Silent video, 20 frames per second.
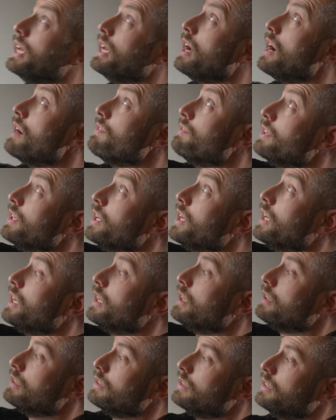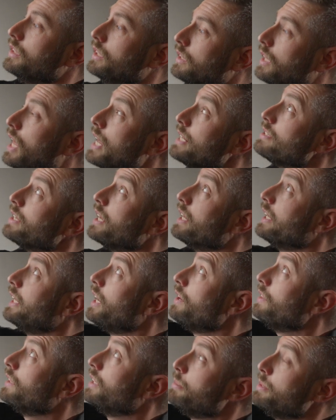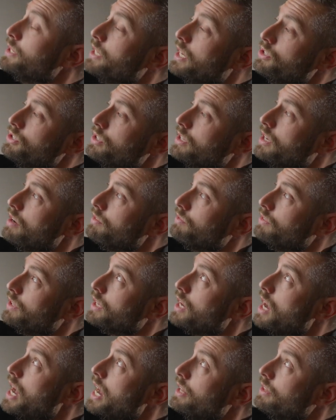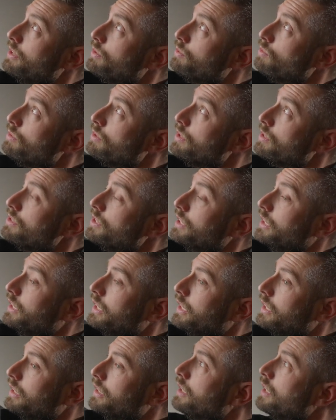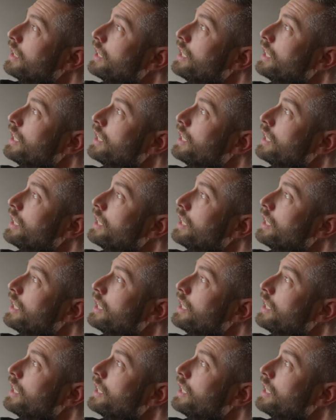of the light stand here and the limitation of the height of the ceiling.